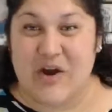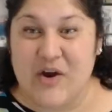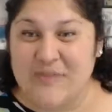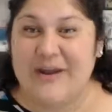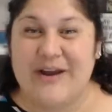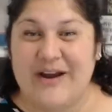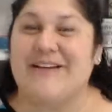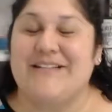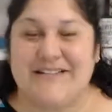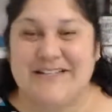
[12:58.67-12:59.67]
oh my
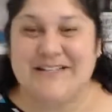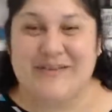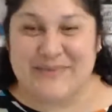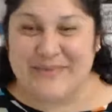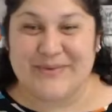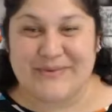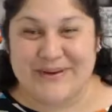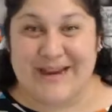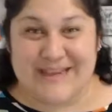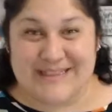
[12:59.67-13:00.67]
gosh, this is what people have
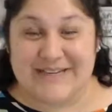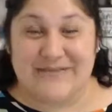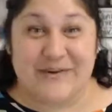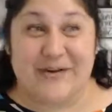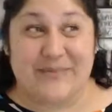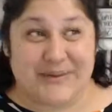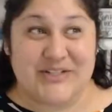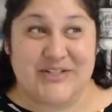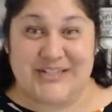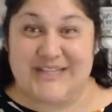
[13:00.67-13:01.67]
been asking for, and
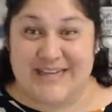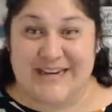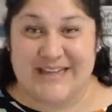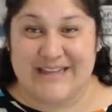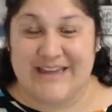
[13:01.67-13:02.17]
Pinterest did it.